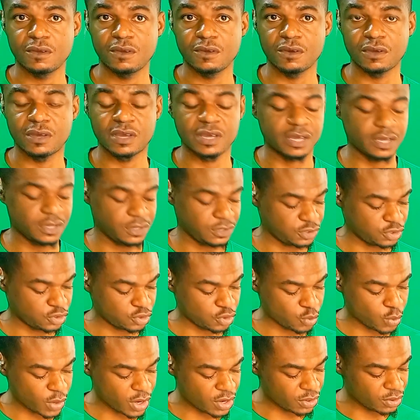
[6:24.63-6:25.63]
Okay,
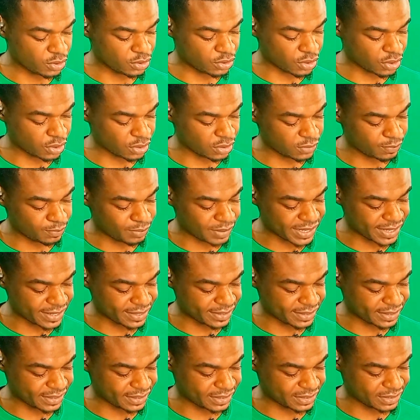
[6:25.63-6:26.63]
so when you're done
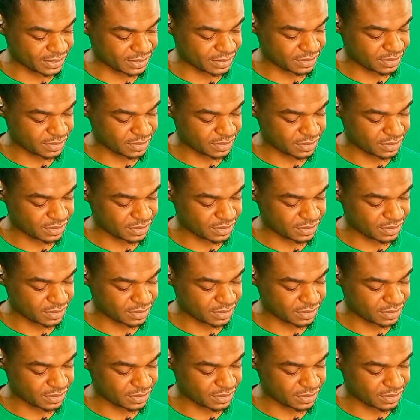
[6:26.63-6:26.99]
playing this,